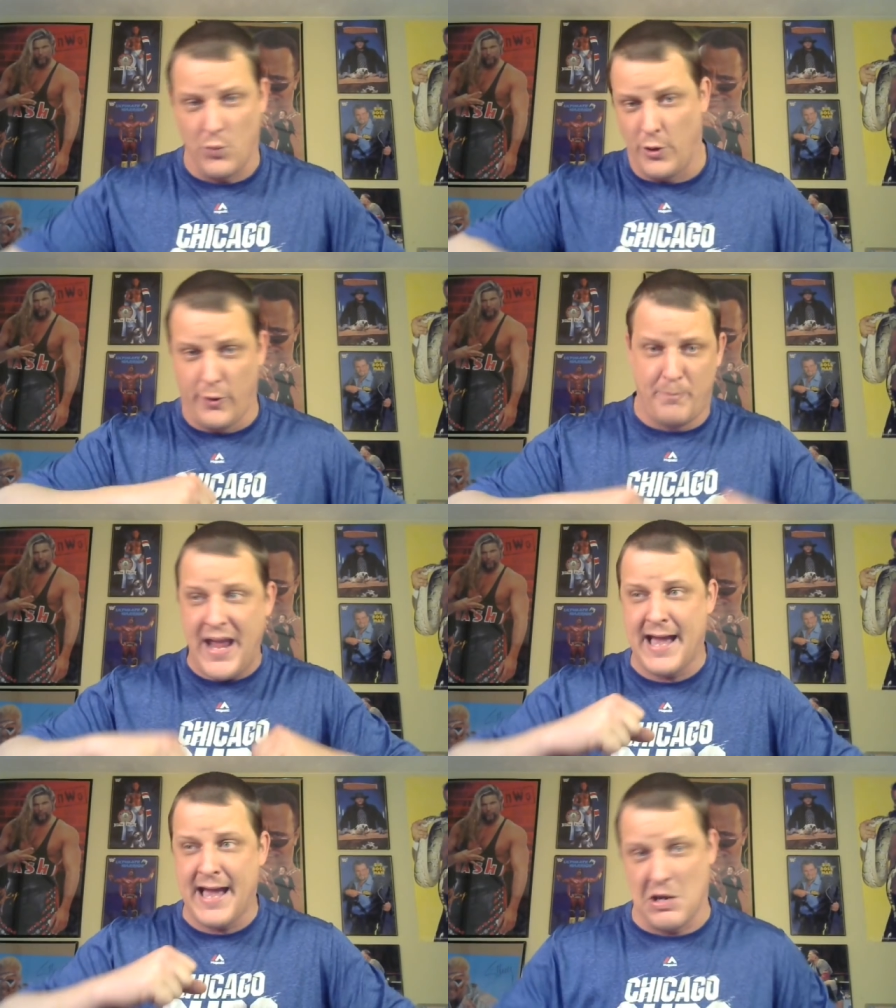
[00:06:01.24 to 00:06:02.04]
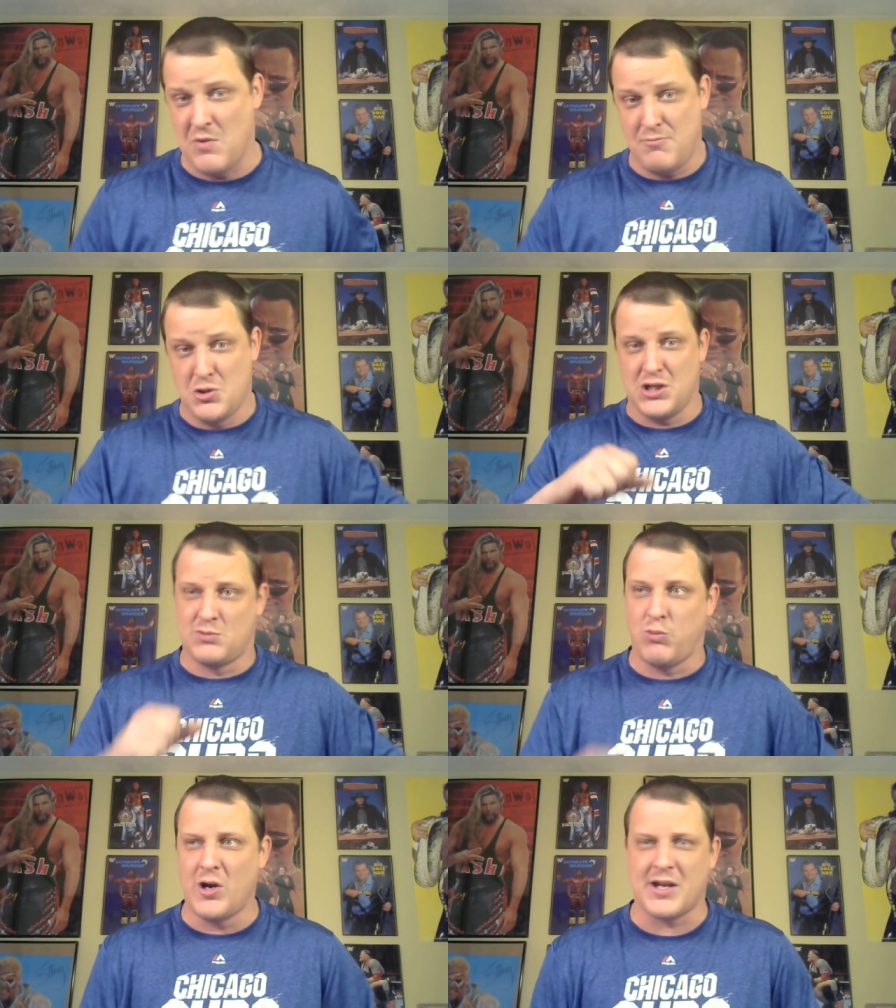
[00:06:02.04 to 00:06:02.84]
we're back and we were
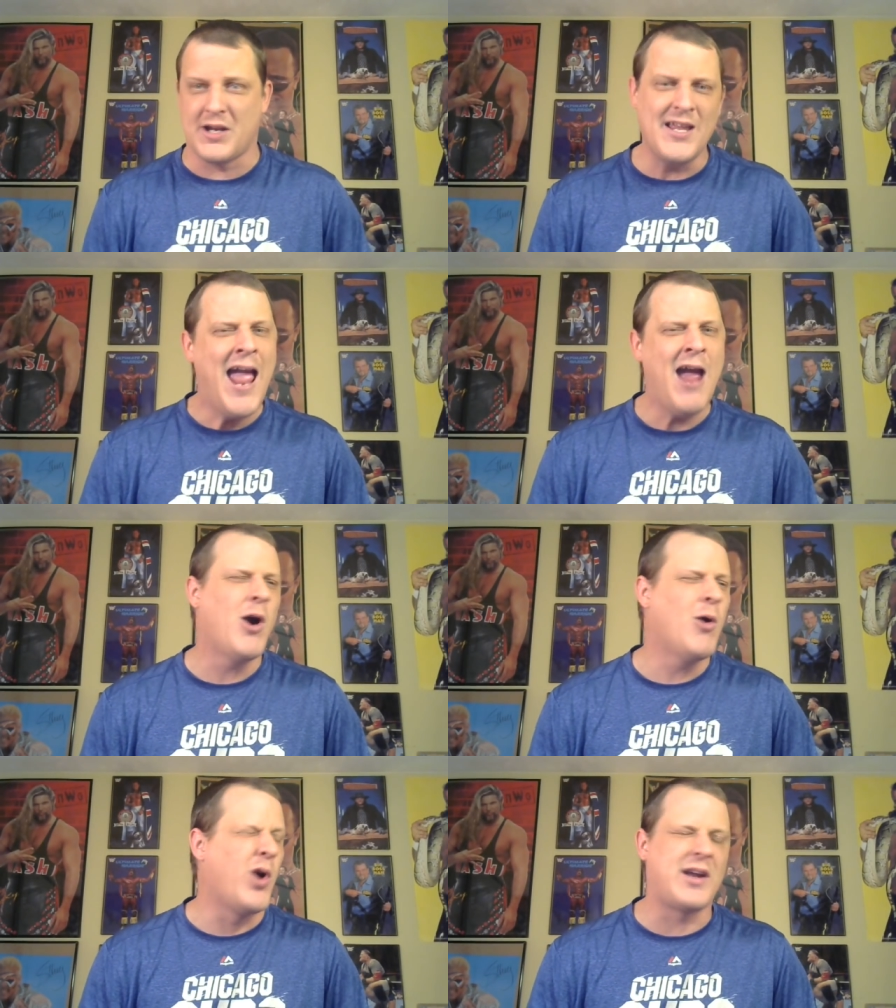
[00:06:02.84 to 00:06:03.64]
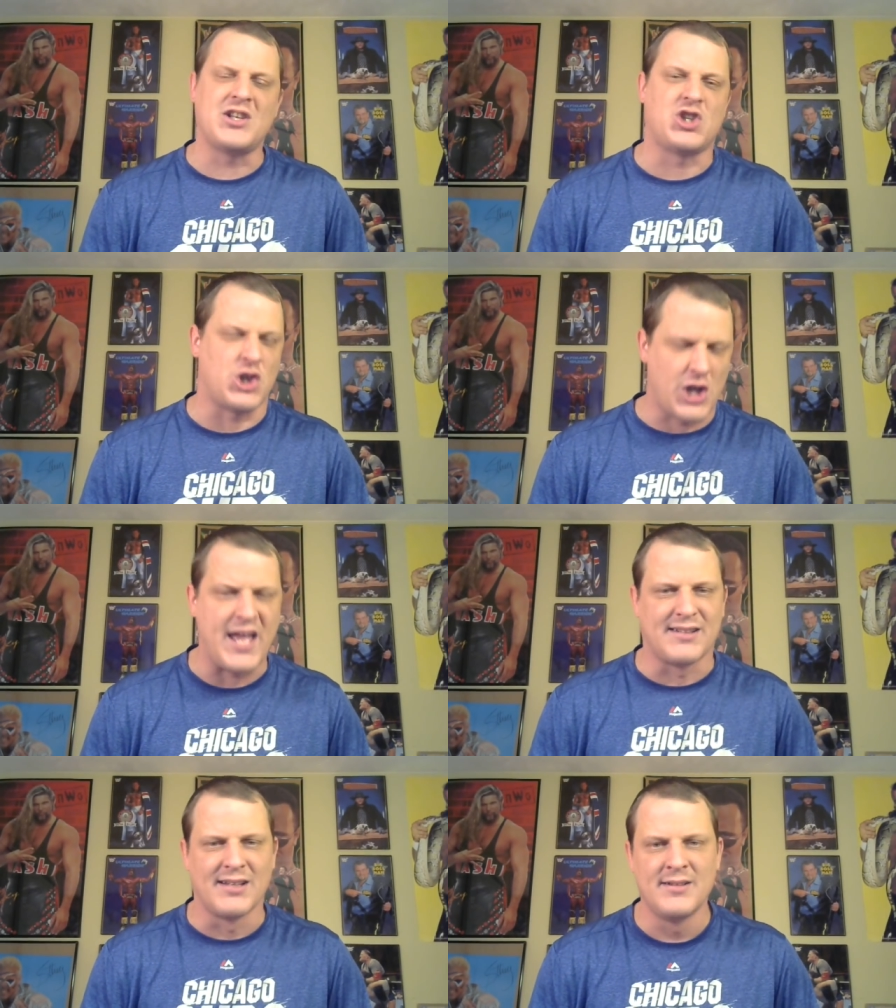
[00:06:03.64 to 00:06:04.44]
just working. Yeah, we're working
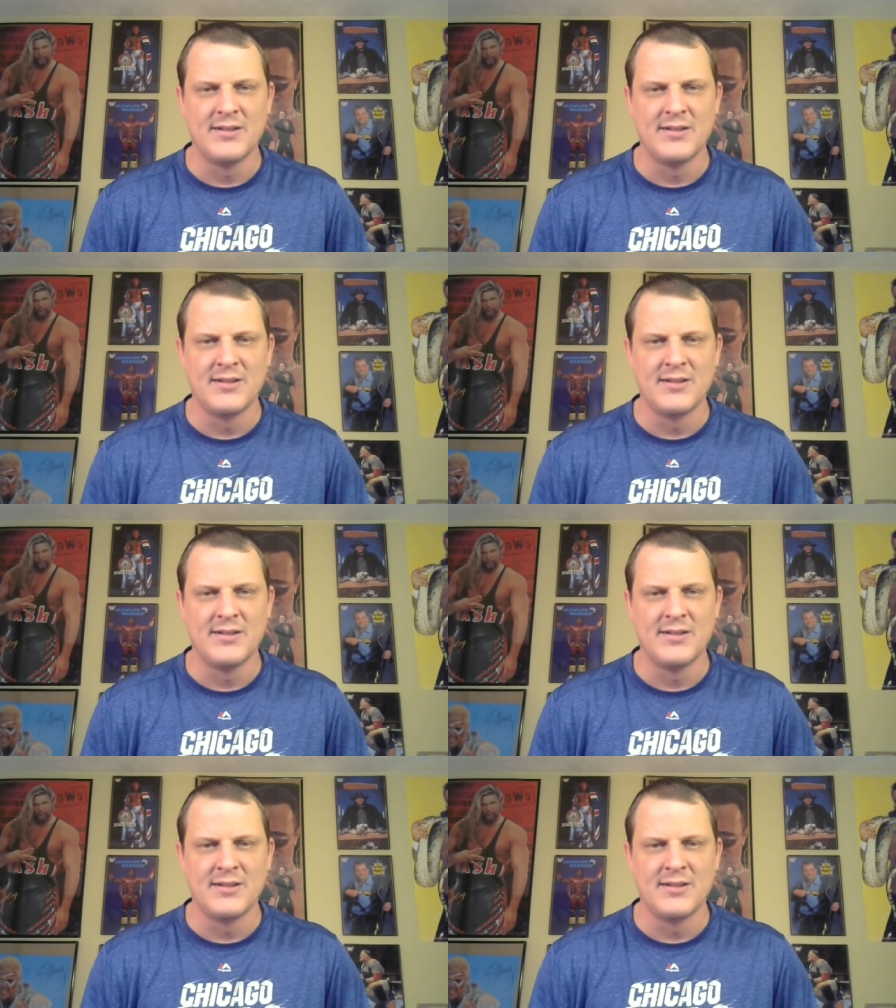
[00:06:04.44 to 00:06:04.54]
shit.